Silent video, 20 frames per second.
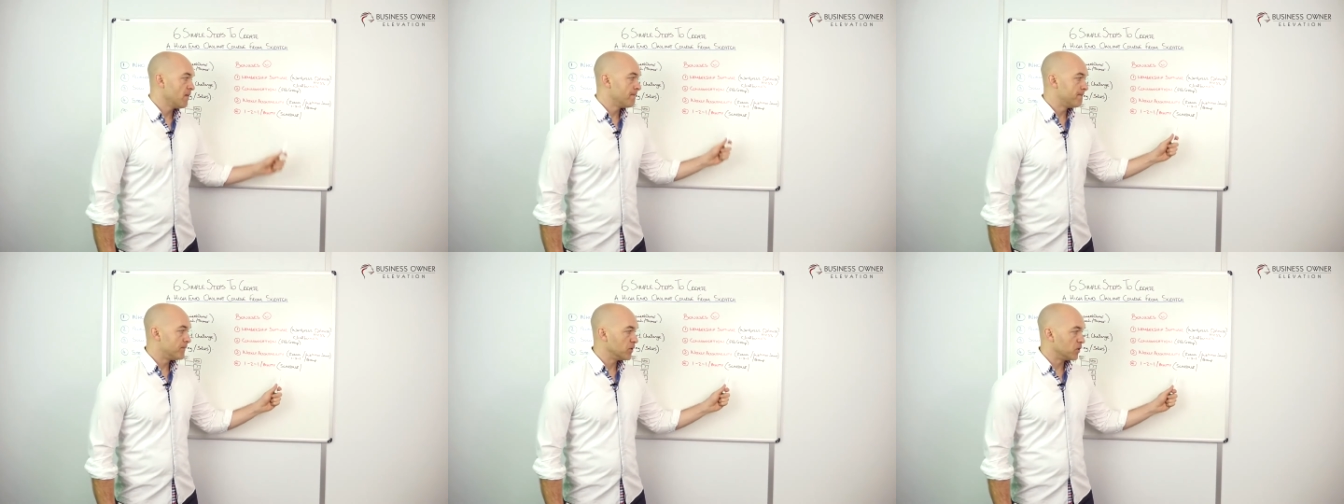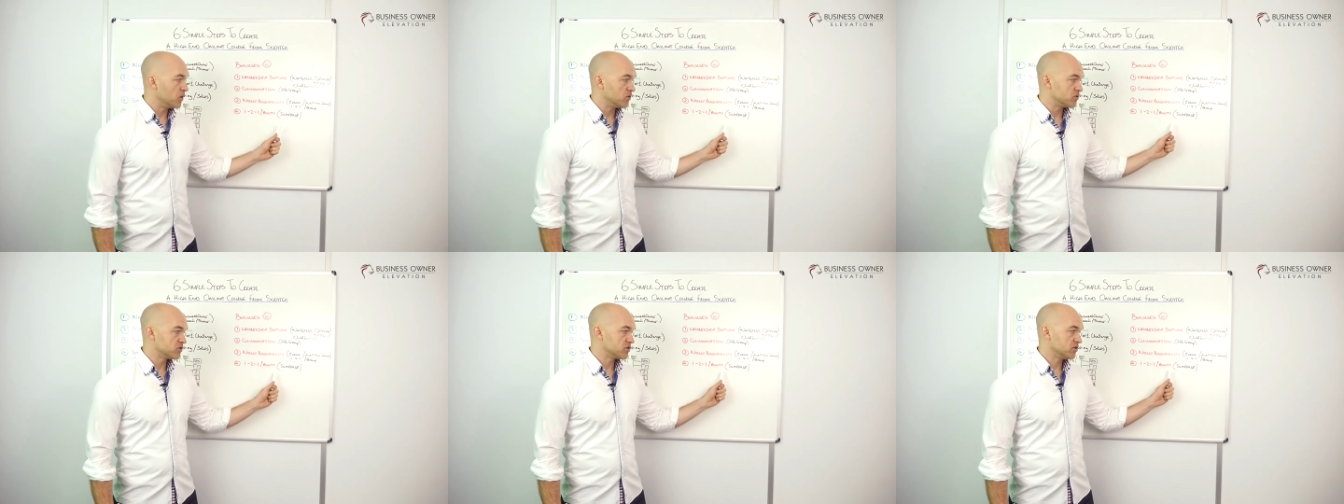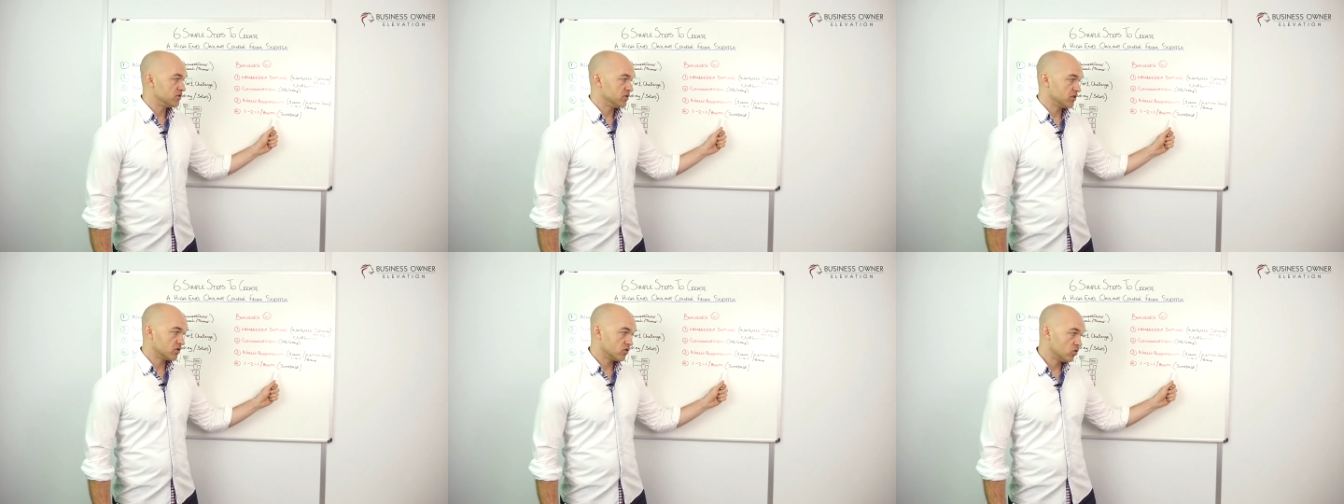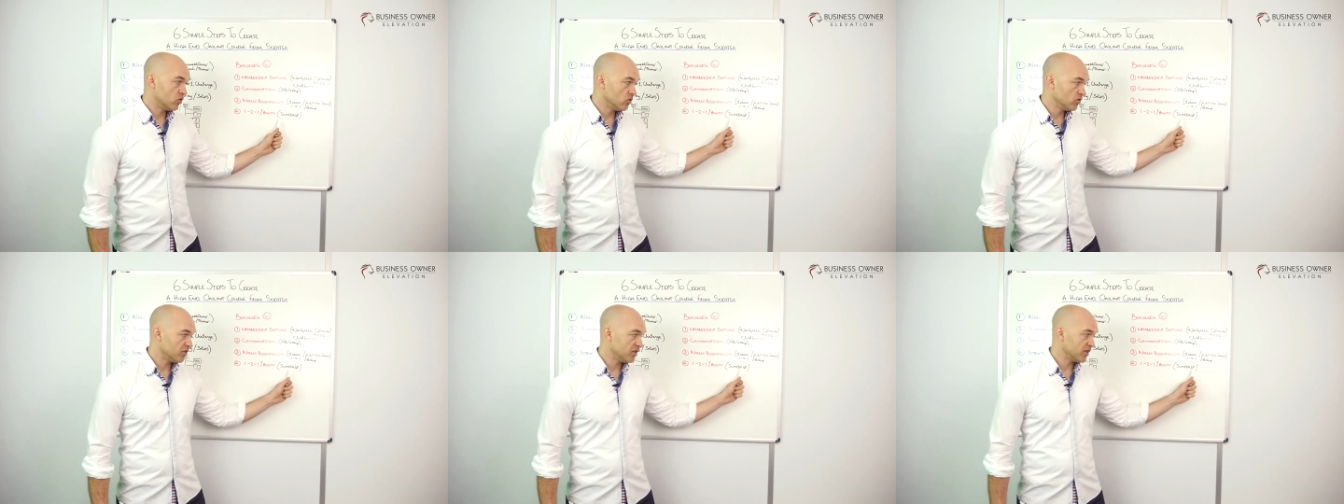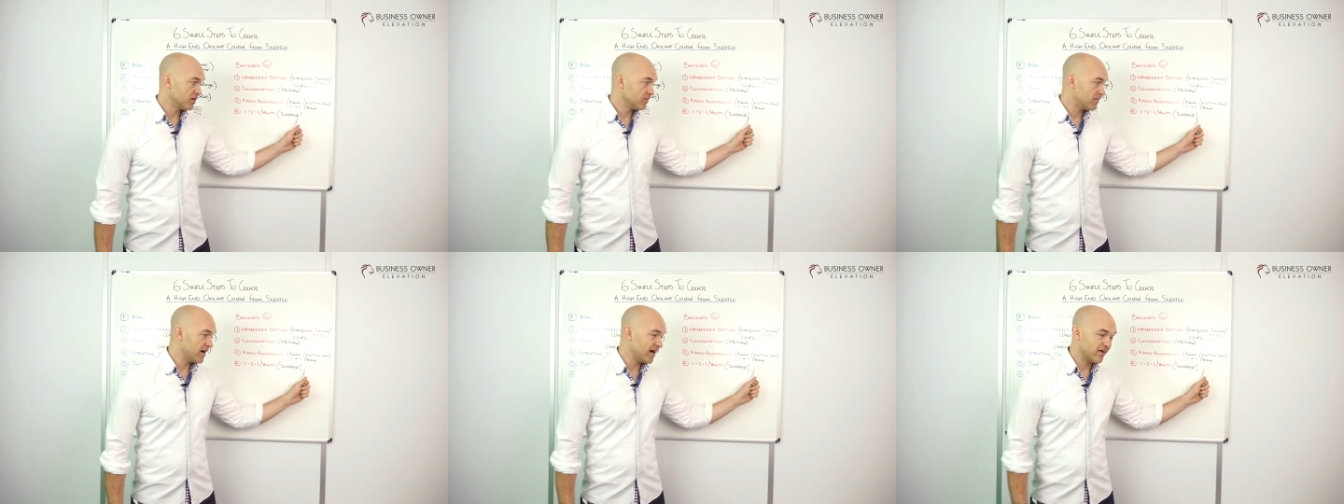but the cool
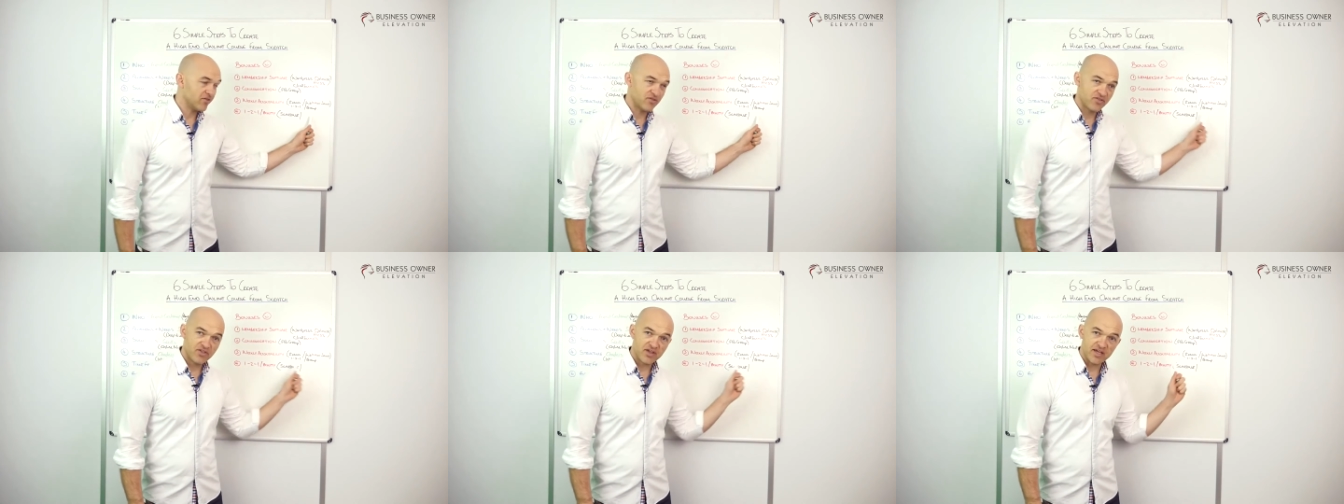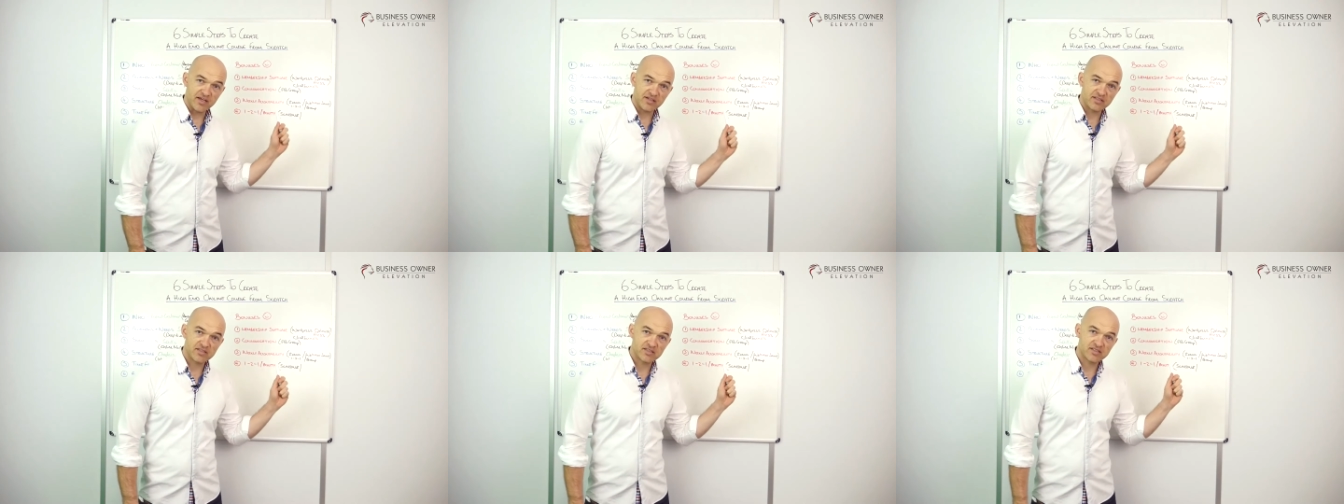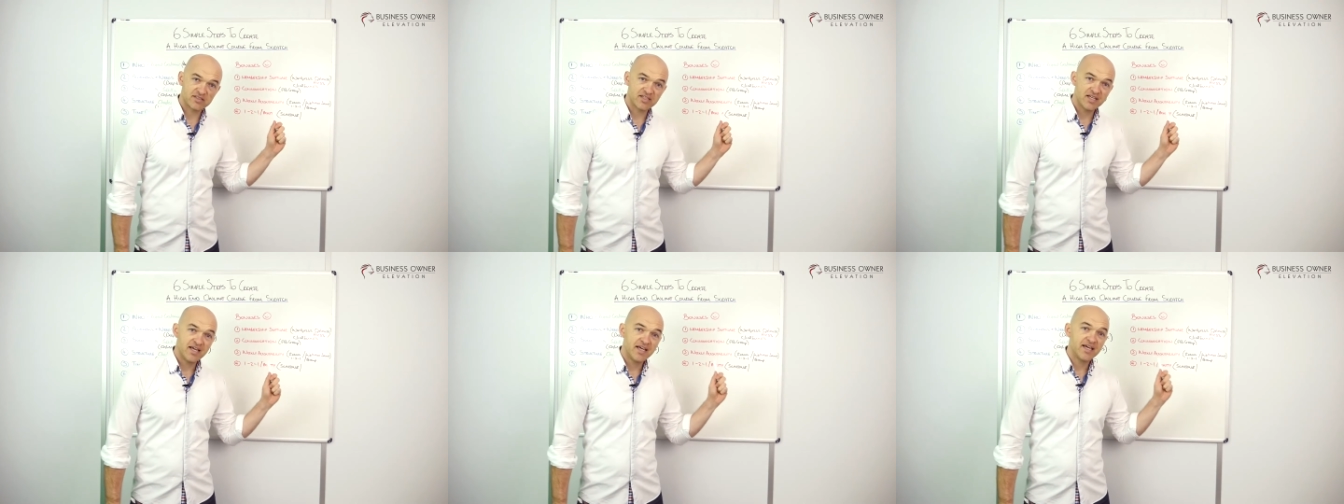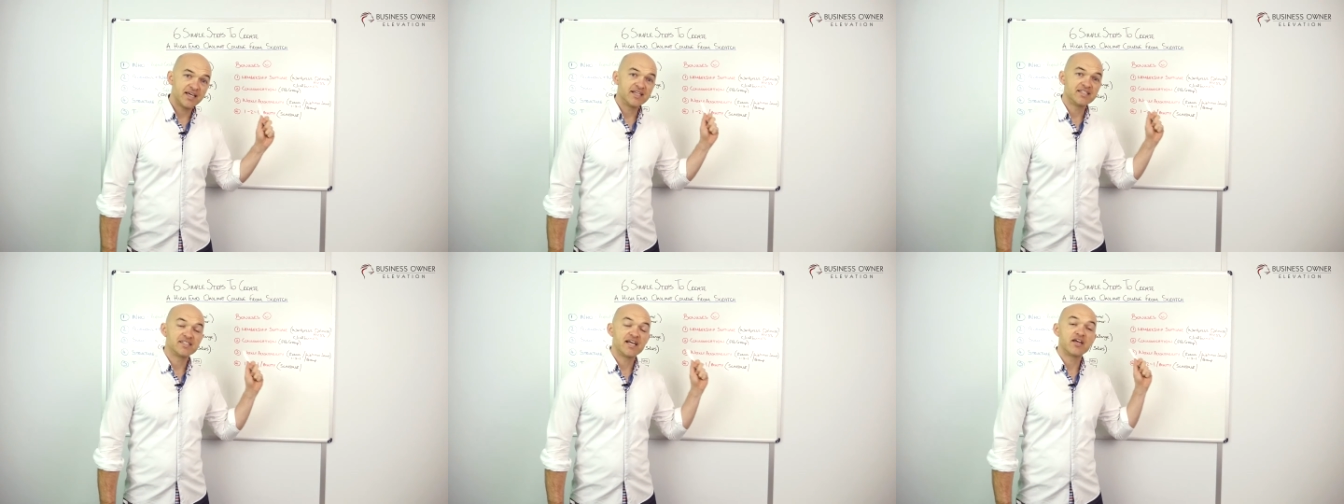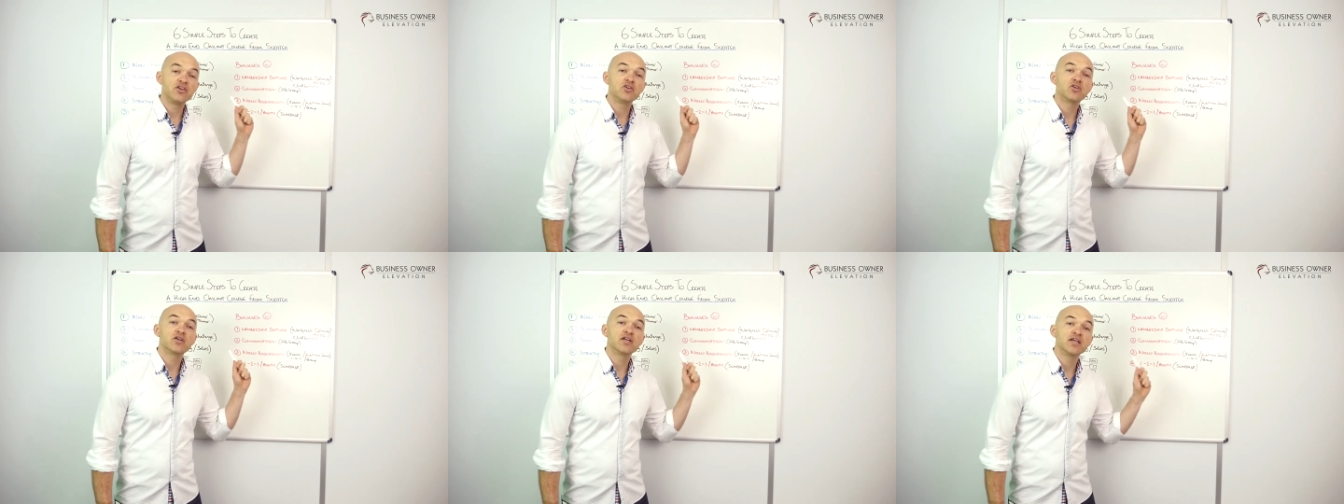thing about this is
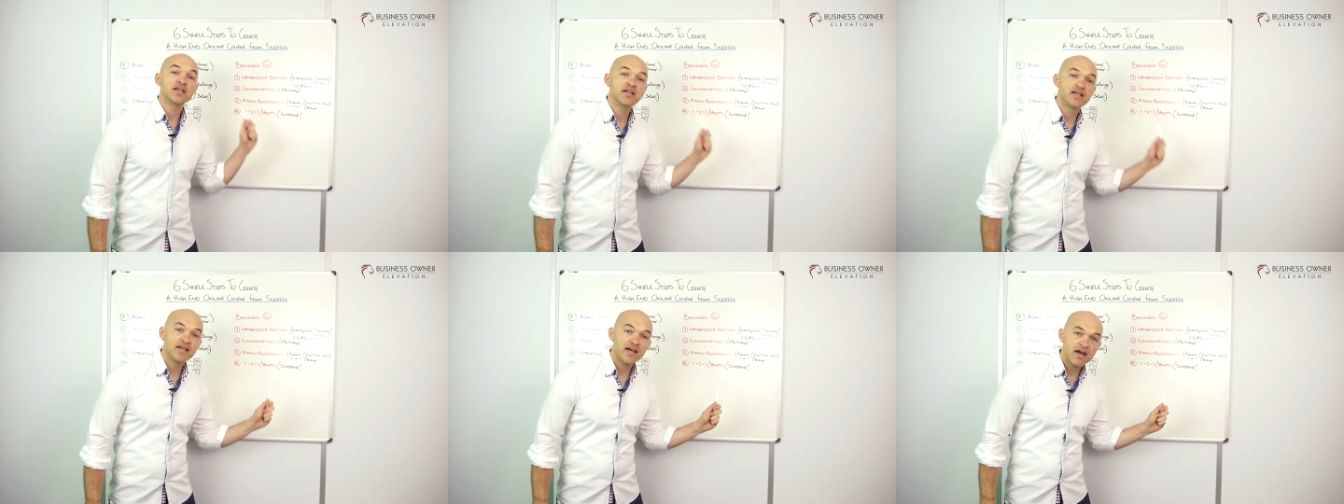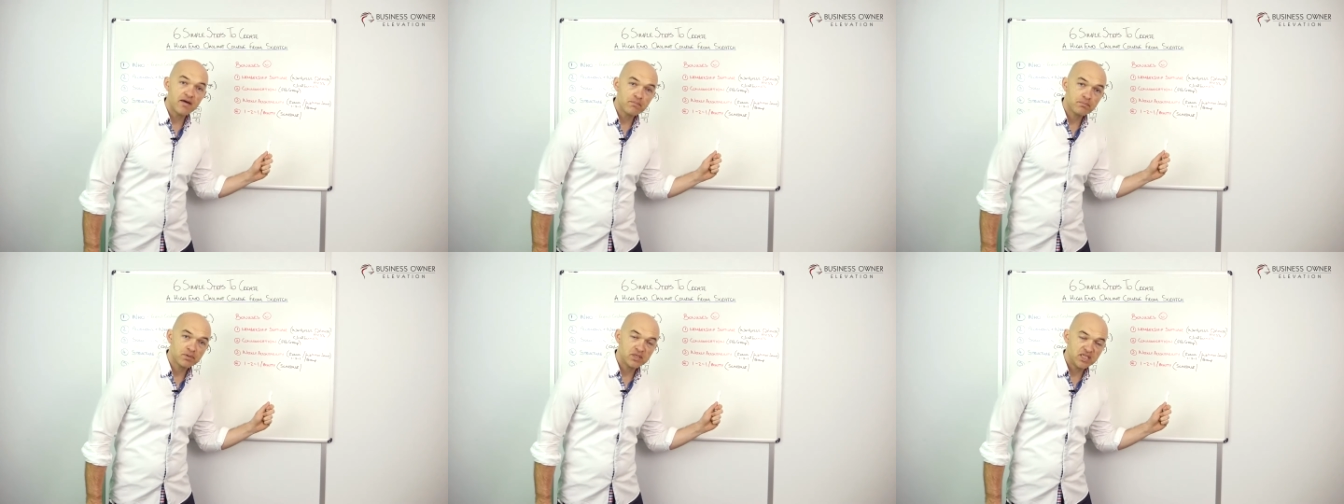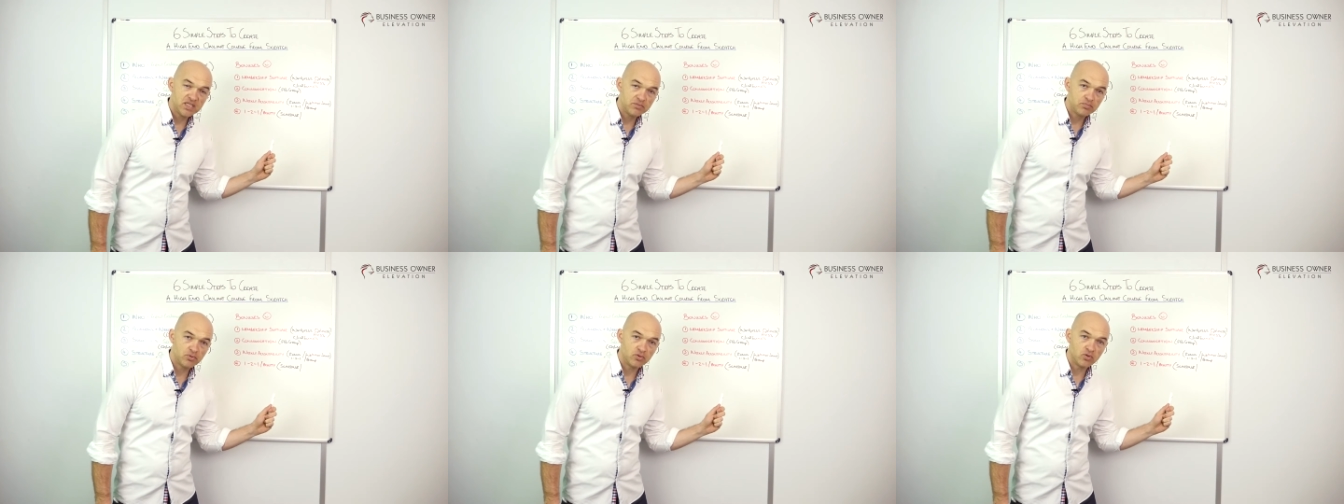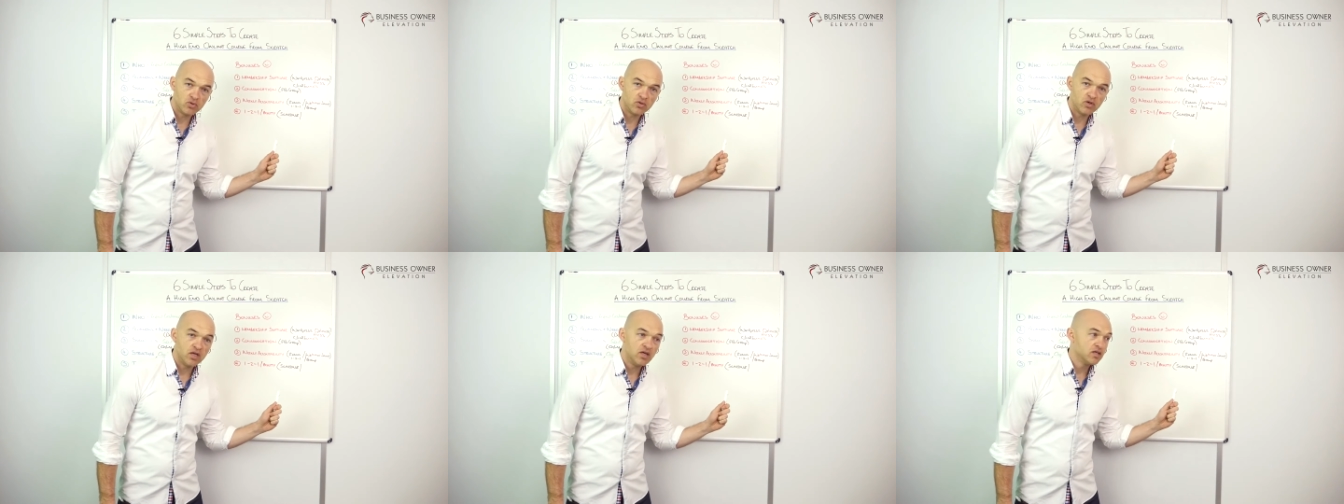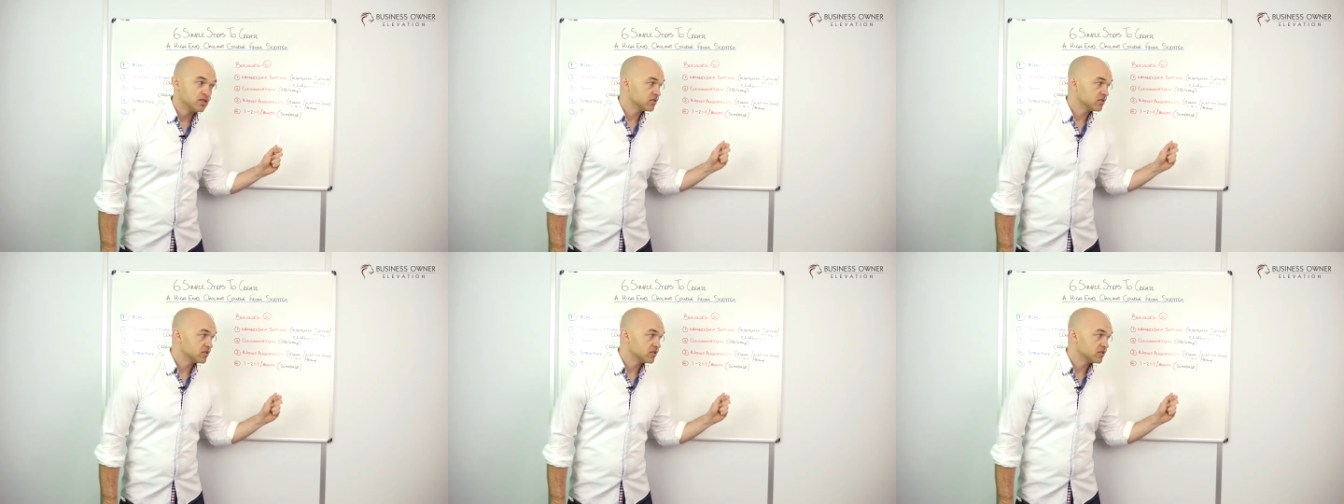that you can get people